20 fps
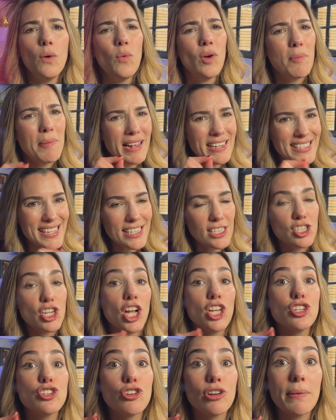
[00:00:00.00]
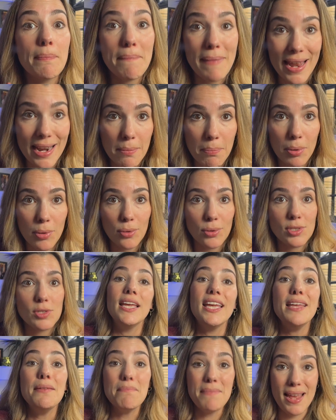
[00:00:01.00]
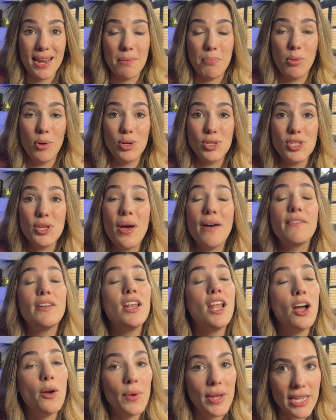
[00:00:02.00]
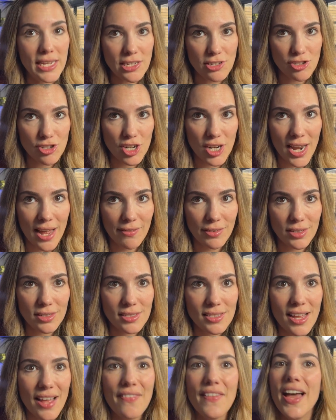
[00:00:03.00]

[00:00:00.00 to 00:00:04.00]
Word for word: What about discharge during menopause? In menopause, you have lower estrogen levels,